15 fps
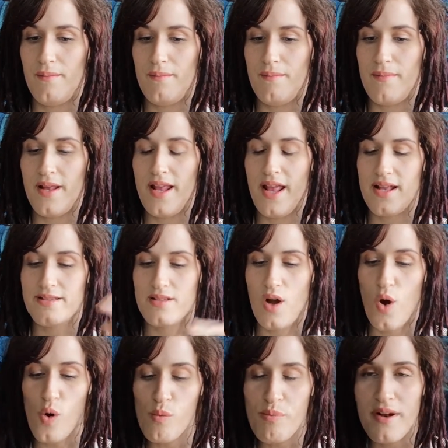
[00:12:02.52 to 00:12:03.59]
be as
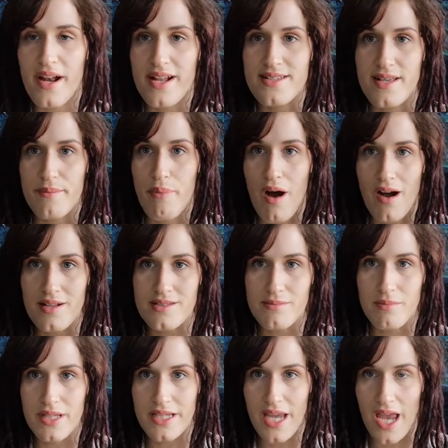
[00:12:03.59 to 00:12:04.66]
open as I
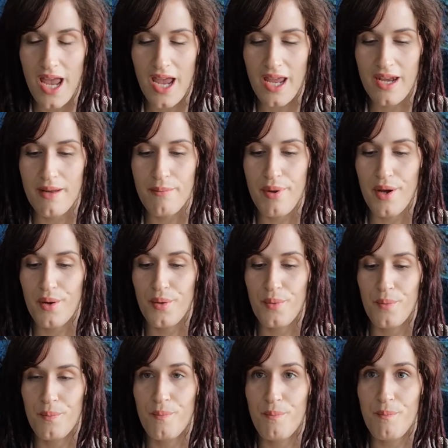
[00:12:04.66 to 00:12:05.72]
possibly can about
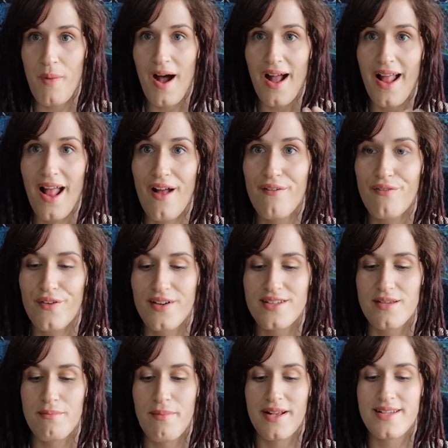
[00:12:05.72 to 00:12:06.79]
my
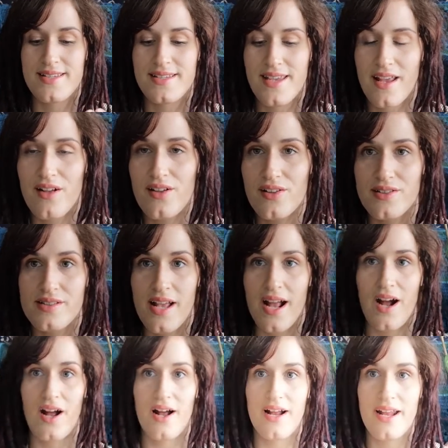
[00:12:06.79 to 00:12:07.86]
efforts and my skills
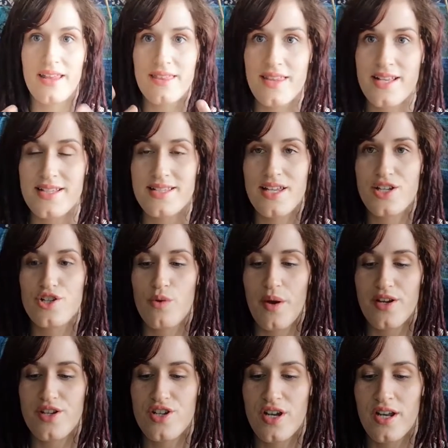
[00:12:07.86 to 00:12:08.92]
in this
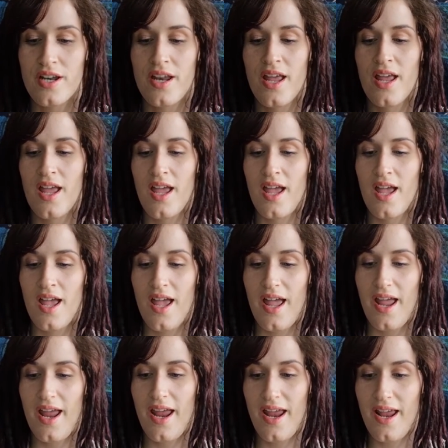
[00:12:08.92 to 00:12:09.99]
situation.
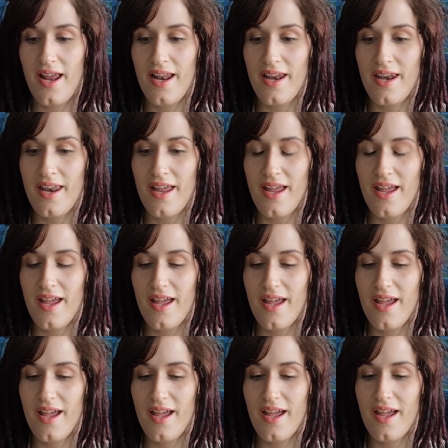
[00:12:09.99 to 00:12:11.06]

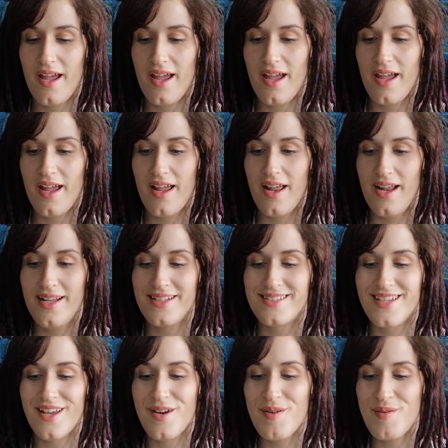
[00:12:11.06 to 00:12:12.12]
And
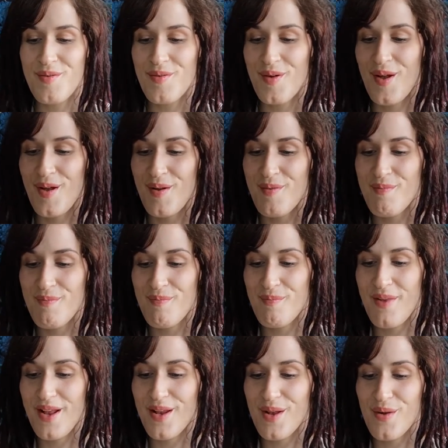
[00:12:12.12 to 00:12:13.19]
it's gonna
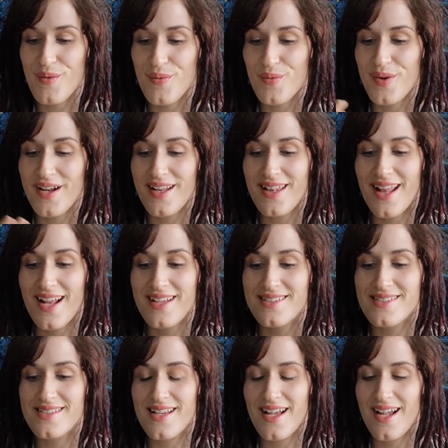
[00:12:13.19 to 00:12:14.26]
make you
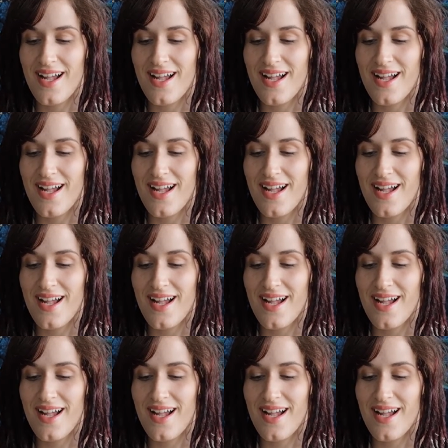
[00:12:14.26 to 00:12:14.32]
realize,